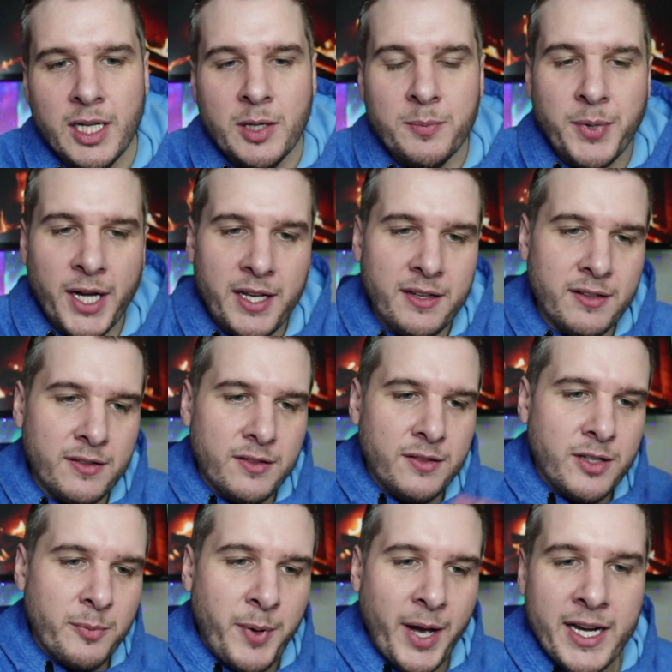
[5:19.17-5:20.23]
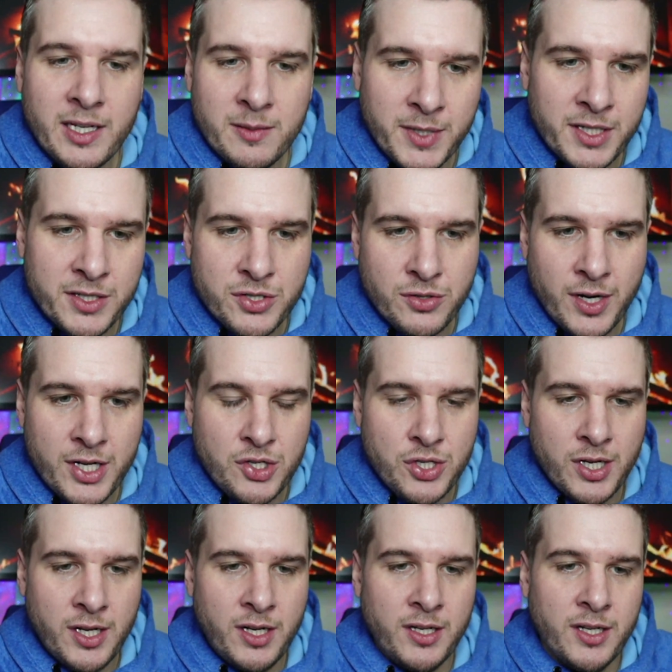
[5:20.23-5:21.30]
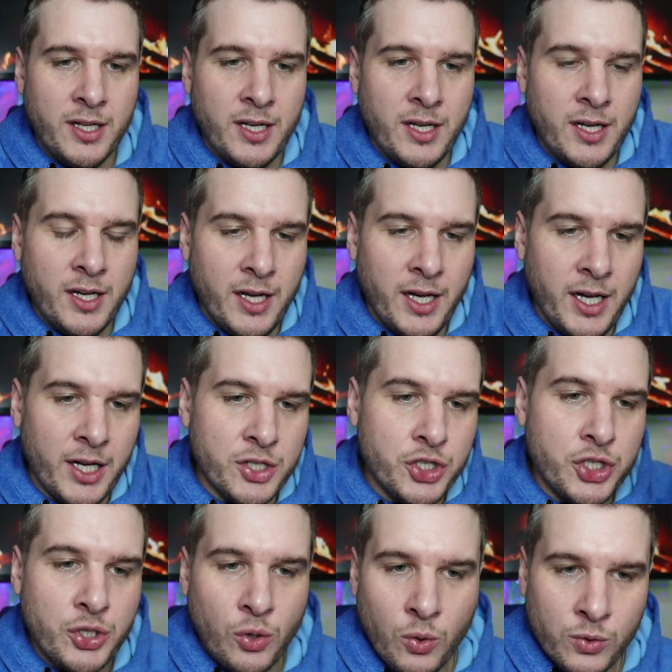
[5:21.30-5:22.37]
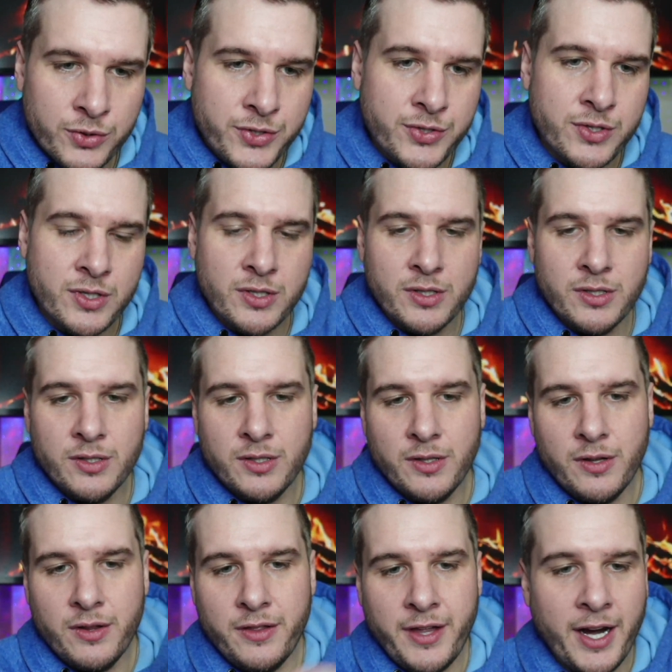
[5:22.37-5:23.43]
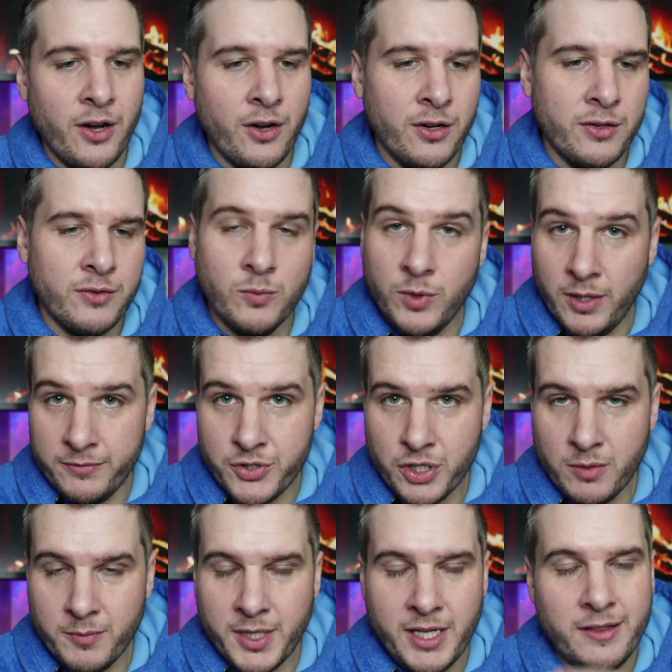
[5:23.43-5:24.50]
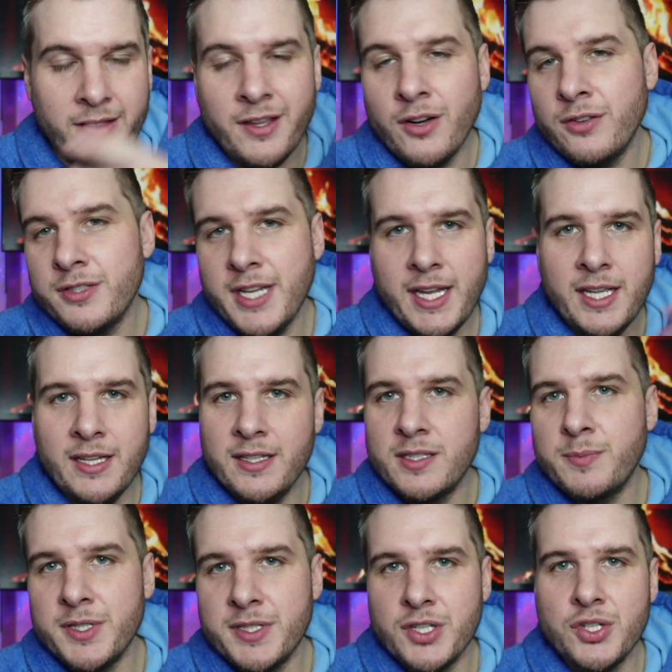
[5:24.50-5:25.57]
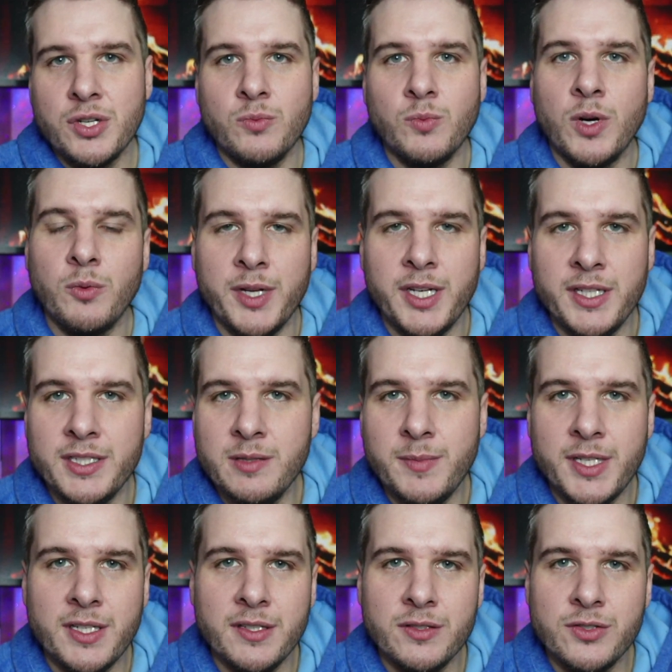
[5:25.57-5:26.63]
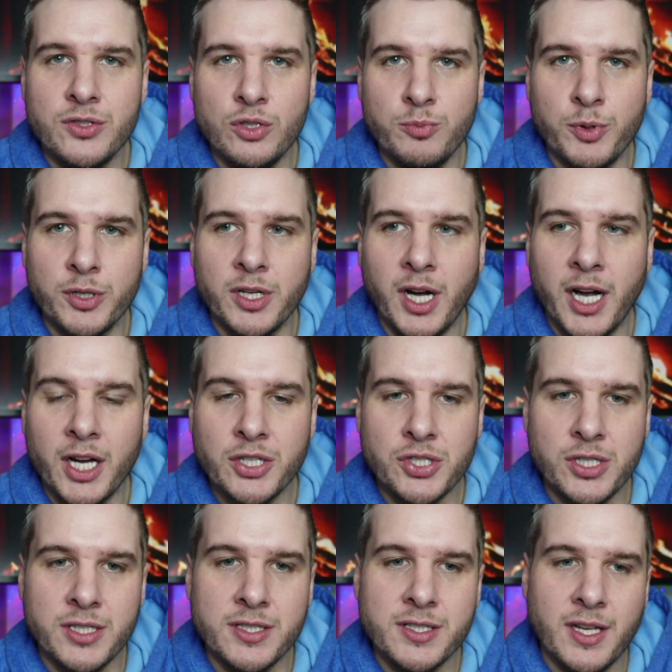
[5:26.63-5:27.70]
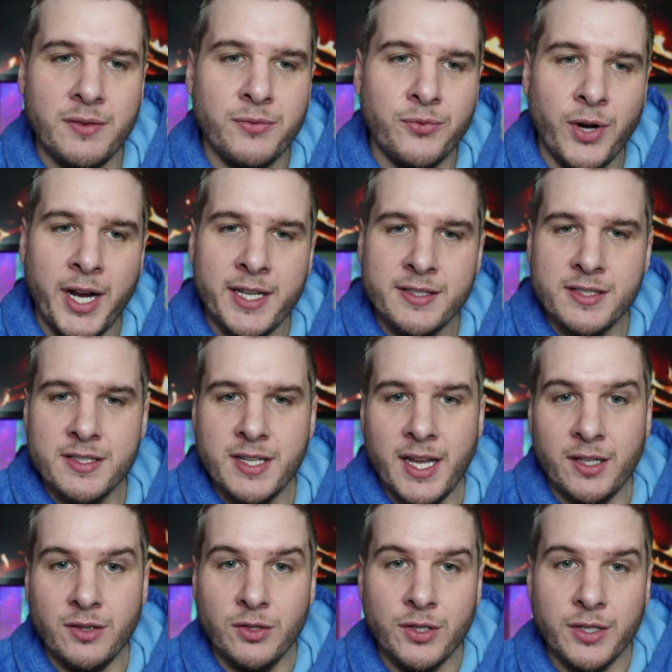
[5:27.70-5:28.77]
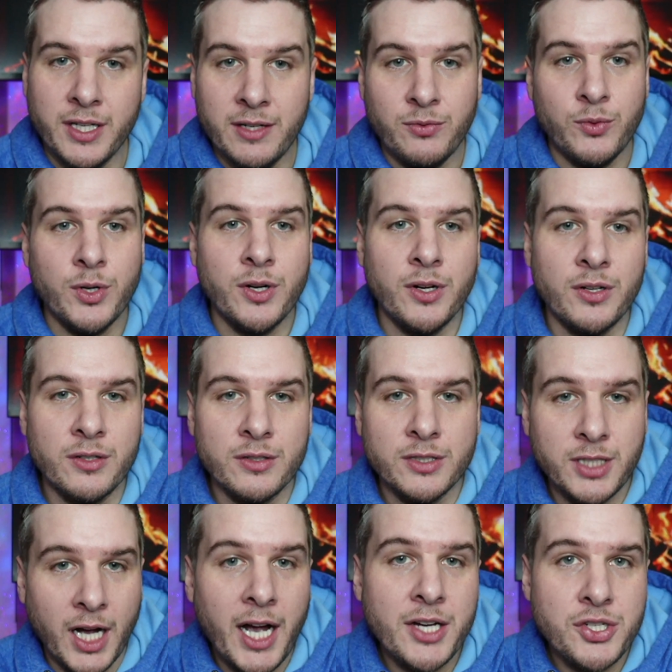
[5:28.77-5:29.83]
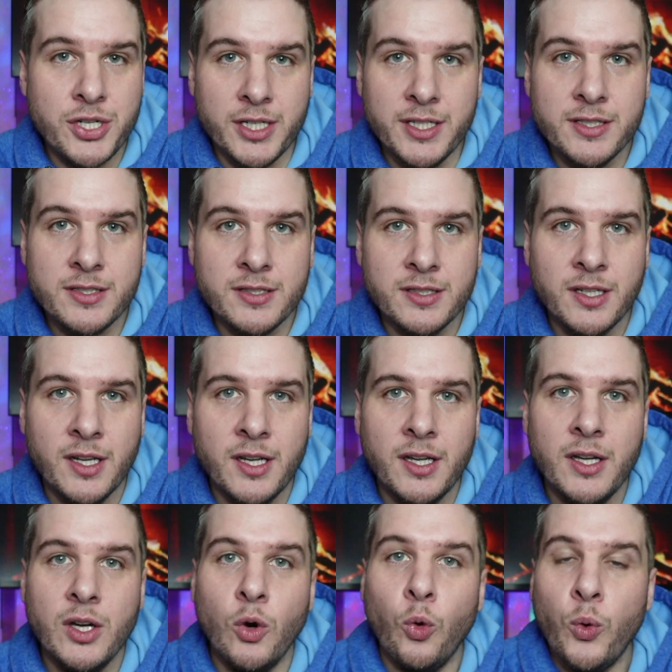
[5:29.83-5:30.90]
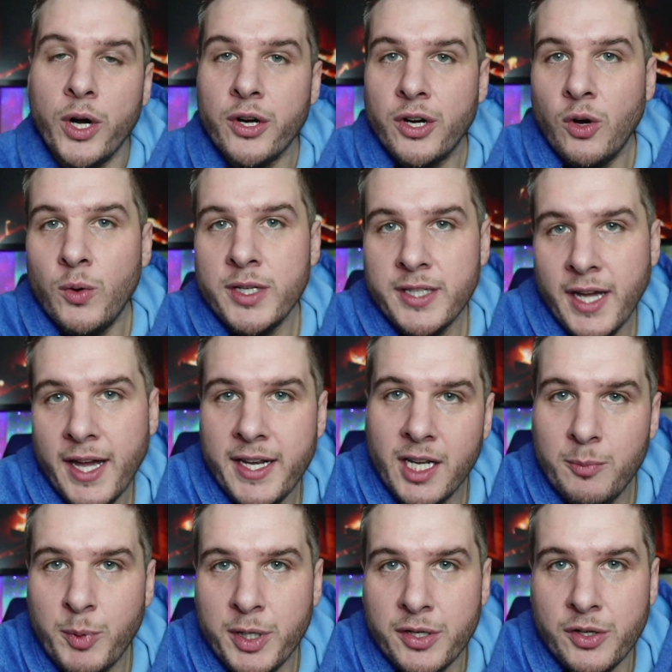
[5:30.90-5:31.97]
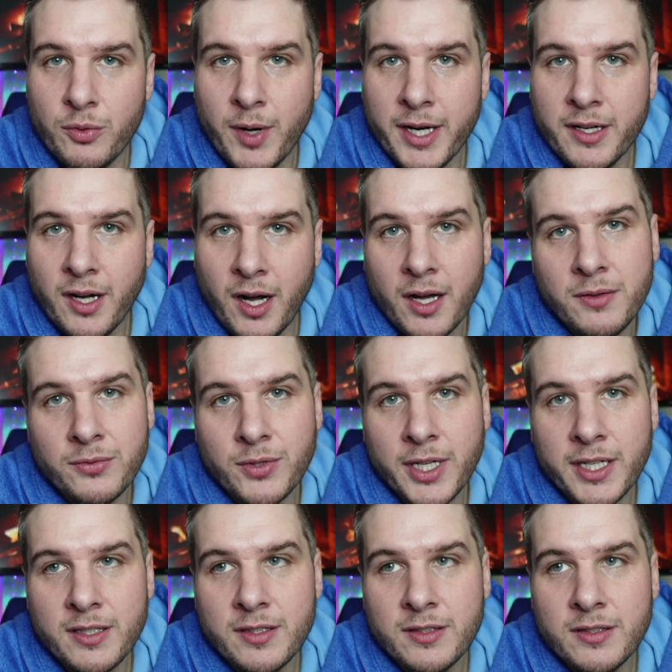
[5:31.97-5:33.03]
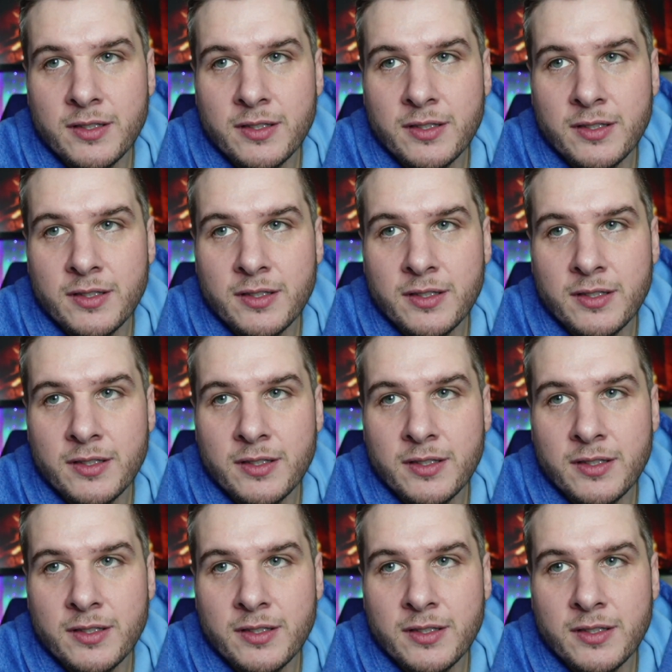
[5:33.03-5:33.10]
But the Biden administration, Scholz, they're of Germany, they're taking this position where we need to be super cautious. And France is saying, look, if we're cautious, we're going to end up in a direct conflict.